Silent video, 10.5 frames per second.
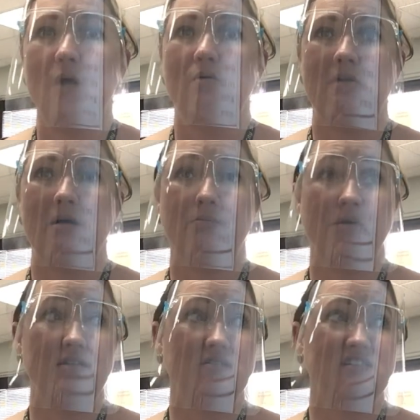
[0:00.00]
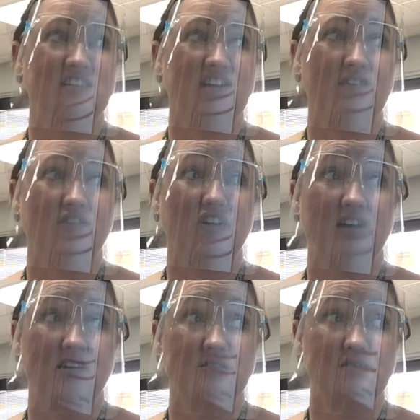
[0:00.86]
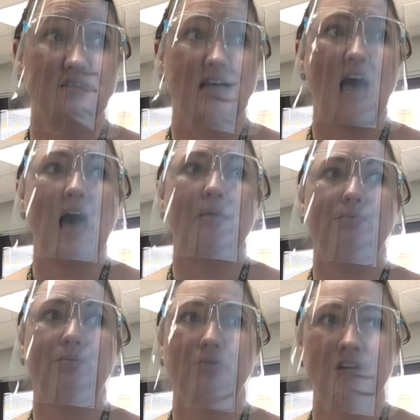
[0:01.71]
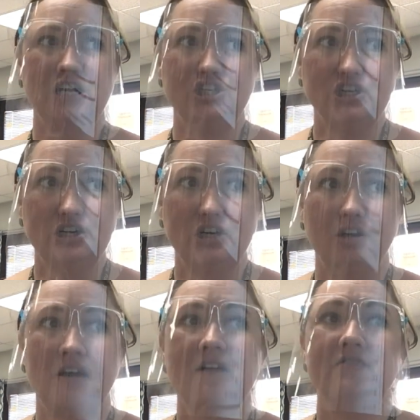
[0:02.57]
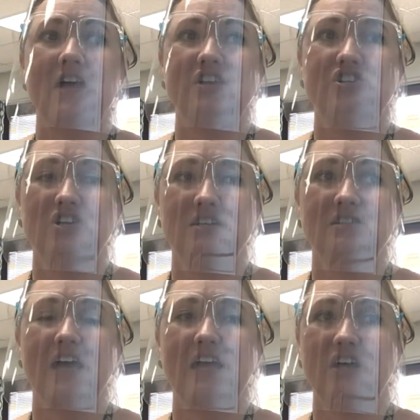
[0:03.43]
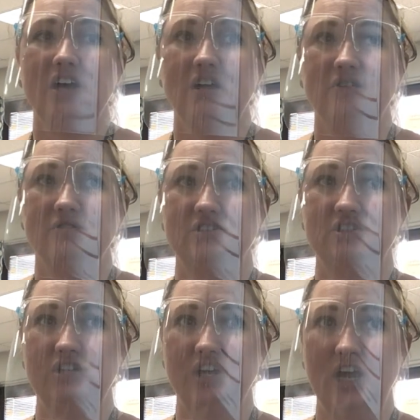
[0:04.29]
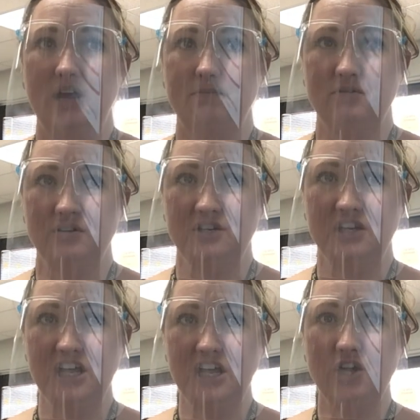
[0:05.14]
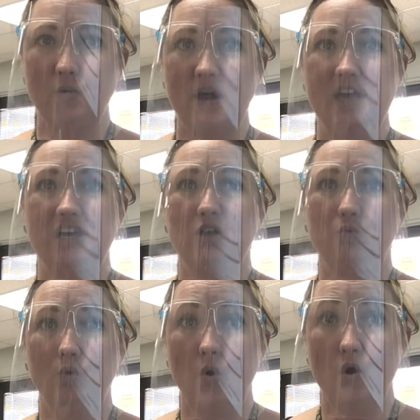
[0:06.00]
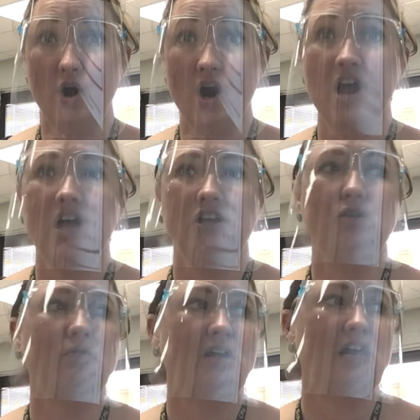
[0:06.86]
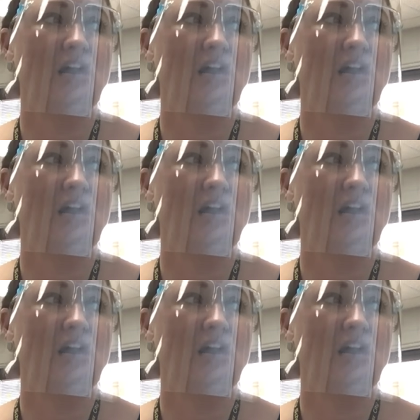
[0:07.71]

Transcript: When my brother discovered Cuddles, I'm pretty sure that just like Cuddles' deep, knee-quaking roar, you could